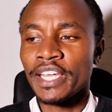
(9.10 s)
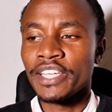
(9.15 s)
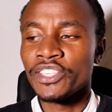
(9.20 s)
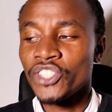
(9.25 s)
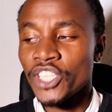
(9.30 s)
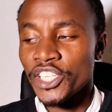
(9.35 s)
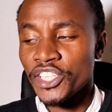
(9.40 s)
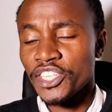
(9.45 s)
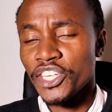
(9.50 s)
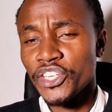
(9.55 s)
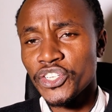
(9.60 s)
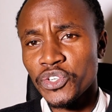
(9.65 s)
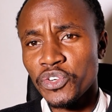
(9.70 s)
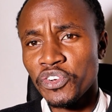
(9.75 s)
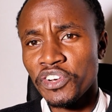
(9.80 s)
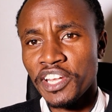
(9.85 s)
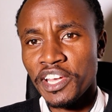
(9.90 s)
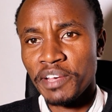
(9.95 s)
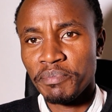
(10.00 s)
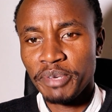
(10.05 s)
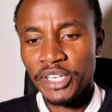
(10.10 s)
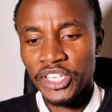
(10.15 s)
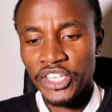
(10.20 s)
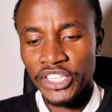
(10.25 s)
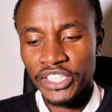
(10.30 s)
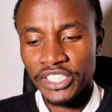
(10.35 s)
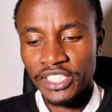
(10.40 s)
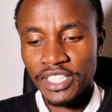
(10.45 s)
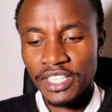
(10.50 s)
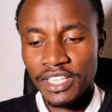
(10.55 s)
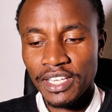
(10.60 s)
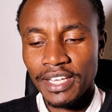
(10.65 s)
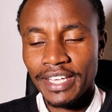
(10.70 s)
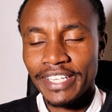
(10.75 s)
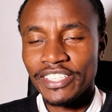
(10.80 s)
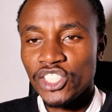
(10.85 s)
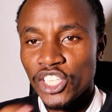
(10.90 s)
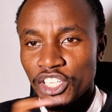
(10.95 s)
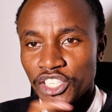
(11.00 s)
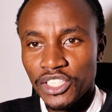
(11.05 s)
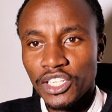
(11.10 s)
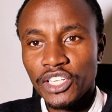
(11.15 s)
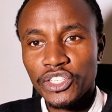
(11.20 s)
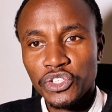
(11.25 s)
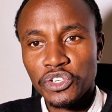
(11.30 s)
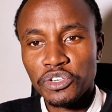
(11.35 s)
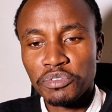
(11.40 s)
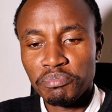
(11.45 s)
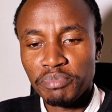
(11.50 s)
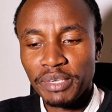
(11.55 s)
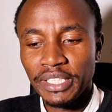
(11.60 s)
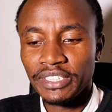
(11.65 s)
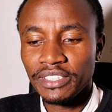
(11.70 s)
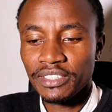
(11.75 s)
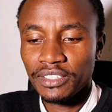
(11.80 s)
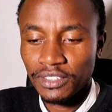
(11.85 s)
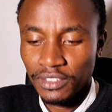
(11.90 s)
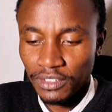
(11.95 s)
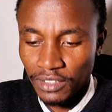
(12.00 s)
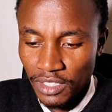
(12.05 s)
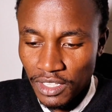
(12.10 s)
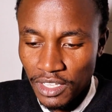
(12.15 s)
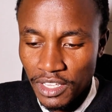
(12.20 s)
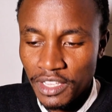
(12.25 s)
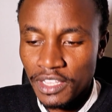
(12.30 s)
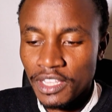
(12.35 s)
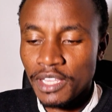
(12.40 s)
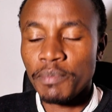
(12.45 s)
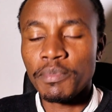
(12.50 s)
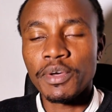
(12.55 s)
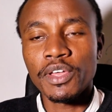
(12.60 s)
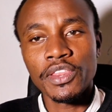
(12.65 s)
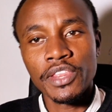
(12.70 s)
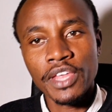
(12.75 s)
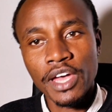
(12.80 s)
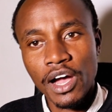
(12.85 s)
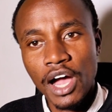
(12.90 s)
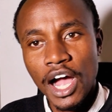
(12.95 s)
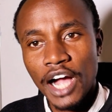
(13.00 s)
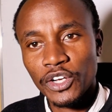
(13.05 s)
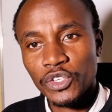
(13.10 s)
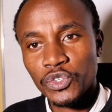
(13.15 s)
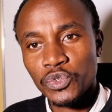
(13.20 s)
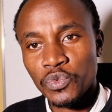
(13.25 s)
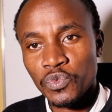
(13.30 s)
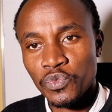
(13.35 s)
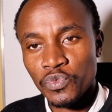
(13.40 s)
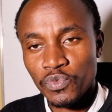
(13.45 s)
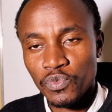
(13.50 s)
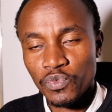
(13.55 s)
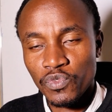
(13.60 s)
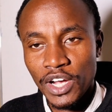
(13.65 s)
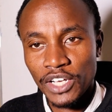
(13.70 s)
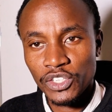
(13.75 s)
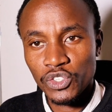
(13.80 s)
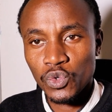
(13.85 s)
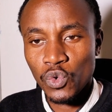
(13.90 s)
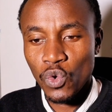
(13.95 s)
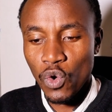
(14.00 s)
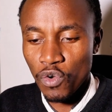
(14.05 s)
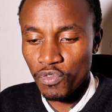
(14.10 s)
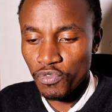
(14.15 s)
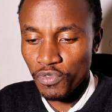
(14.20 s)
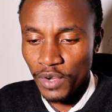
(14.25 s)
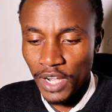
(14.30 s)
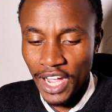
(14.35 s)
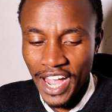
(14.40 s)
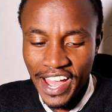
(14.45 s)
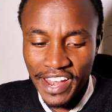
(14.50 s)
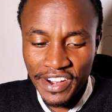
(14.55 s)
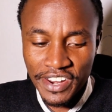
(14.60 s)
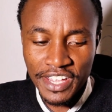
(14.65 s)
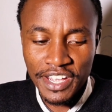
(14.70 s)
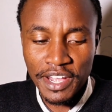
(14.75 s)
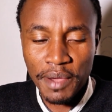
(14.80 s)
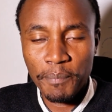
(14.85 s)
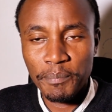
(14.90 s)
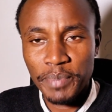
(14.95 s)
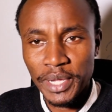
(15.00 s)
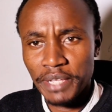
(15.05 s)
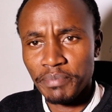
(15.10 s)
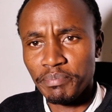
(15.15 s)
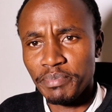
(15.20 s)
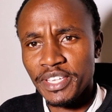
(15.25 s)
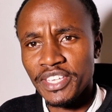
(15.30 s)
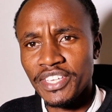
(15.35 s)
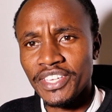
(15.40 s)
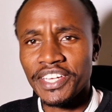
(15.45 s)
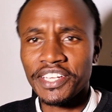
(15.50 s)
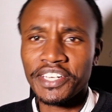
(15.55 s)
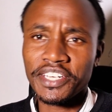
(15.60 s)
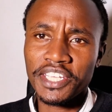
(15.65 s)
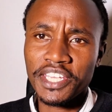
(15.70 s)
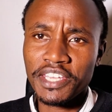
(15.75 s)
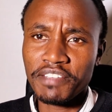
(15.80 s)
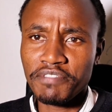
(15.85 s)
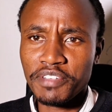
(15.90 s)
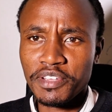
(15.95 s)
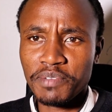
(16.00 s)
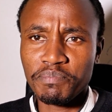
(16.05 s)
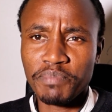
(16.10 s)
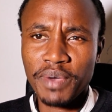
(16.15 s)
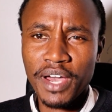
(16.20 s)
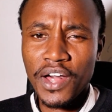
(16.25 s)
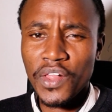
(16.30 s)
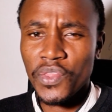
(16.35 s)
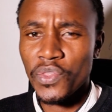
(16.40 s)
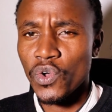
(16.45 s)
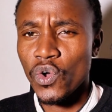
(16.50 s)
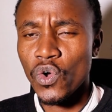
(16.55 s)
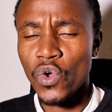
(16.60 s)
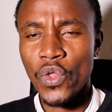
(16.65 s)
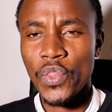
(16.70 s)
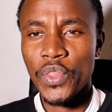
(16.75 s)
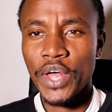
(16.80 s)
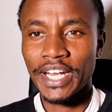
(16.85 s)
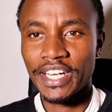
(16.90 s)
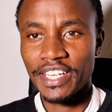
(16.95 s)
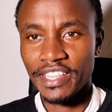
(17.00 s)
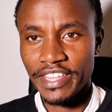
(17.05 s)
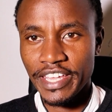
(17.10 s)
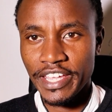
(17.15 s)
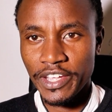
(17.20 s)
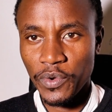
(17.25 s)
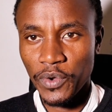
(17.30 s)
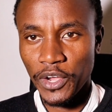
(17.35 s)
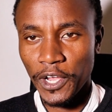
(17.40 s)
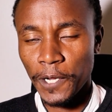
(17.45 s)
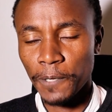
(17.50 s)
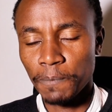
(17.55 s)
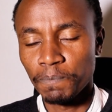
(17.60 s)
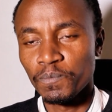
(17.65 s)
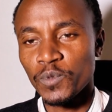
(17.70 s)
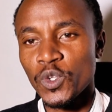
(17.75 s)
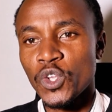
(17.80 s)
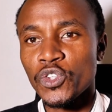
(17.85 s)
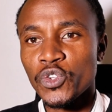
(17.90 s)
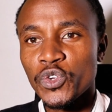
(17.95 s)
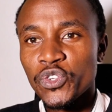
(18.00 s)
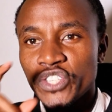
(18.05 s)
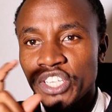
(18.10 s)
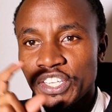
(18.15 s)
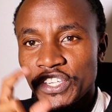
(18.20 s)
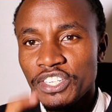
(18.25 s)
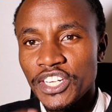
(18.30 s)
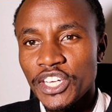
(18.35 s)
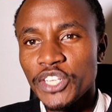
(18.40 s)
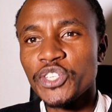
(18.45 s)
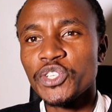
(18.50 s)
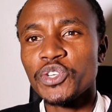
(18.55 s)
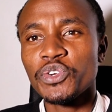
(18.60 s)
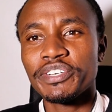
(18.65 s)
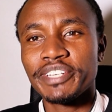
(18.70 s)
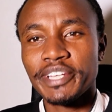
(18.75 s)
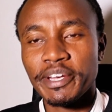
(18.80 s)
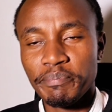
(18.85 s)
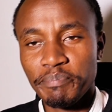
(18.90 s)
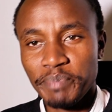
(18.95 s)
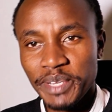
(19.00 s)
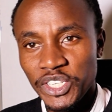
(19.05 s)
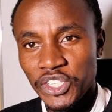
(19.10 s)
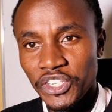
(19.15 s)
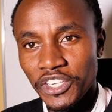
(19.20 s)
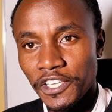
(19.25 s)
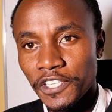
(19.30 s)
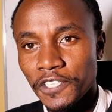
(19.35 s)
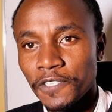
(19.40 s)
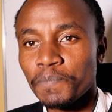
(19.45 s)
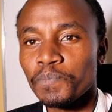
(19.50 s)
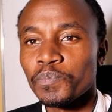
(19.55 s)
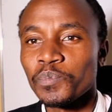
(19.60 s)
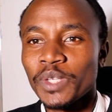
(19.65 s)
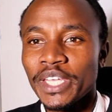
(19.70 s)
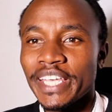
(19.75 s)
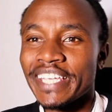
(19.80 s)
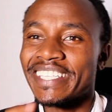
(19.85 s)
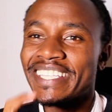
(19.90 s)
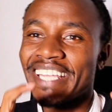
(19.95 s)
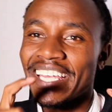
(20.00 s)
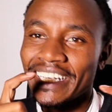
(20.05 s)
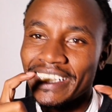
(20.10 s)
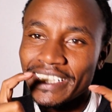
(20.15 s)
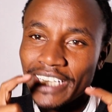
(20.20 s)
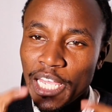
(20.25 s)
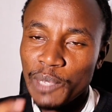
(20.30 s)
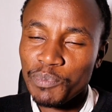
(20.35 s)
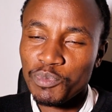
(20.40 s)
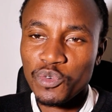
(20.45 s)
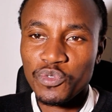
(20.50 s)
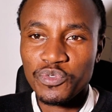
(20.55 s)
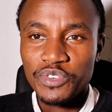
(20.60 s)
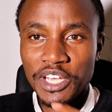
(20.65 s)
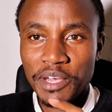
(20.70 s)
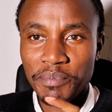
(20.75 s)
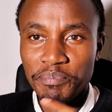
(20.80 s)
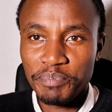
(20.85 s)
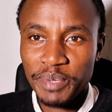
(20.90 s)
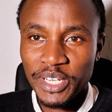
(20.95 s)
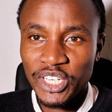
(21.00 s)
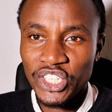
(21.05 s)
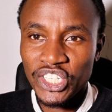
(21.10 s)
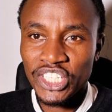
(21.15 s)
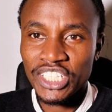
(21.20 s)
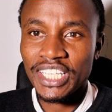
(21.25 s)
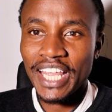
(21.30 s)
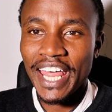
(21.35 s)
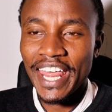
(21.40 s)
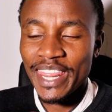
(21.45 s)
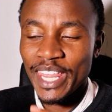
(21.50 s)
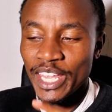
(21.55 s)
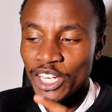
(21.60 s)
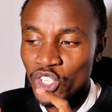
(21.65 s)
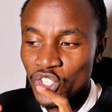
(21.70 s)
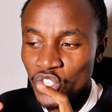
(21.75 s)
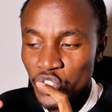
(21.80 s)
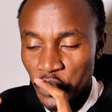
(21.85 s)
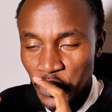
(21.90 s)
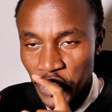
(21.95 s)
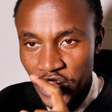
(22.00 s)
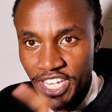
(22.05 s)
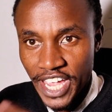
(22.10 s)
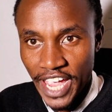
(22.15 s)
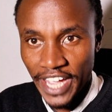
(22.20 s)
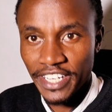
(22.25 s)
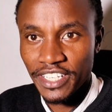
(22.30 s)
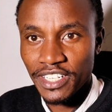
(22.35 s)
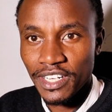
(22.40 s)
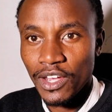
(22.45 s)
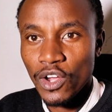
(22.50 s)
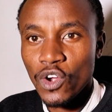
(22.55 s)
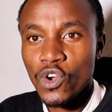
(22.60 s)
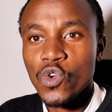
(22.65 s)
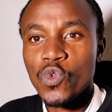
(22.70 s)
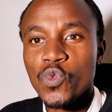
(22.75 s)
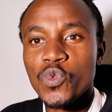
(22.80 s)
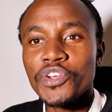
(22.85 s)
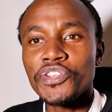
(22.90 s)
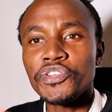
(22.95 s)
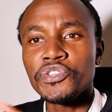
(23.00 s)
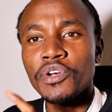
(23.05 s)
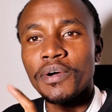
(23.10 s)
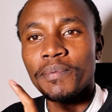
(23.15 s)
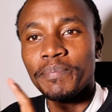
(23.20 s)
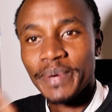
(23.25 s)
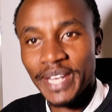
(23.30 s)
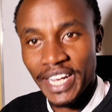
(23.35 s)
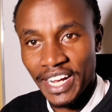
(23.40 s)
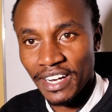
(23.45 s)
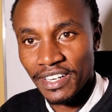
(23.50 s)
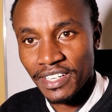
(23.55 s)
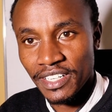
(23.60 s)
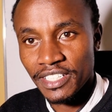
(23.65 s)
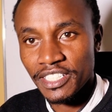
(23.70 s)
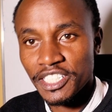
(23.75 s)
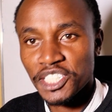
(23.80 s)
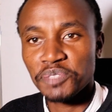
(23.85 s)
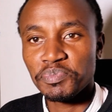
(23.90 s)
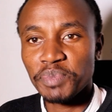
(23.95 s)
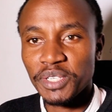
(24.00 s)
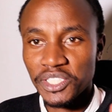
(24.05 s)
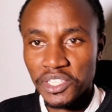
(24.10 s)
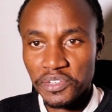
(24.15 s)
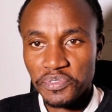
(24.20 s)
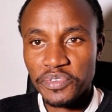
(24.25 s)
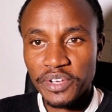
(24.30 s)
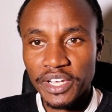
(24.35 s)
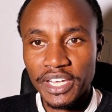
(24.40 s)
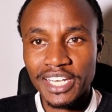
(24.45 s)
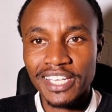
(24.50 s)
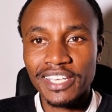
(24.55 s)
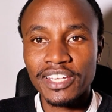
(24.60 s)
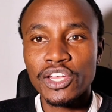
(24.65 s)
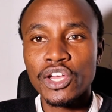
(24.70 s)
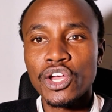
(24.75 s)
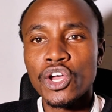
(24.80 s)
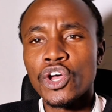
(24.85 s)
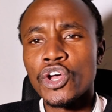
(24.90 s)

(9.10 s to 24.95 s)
Gestational diabetes, gestation means the actual virtue of carrying a baby and giving birth, all that thing, okay? So gestational diabetes is the type of diabetes that you get when you're pregnant, specifically